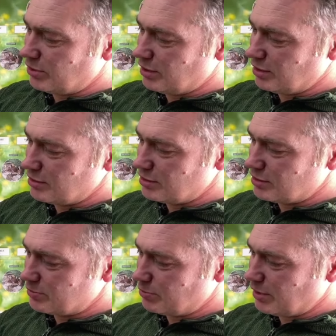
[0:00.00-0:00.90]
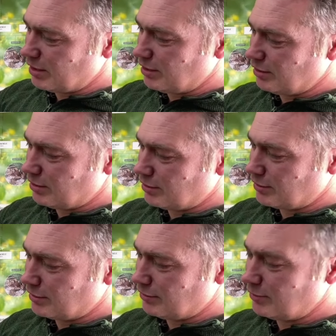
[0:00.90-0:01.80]
breaking into this pellet.
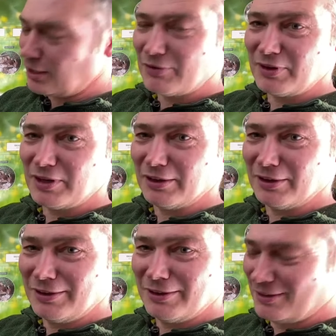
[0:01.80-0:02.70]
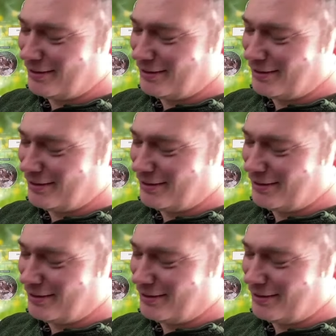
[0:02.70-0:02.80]
What are you laughing at?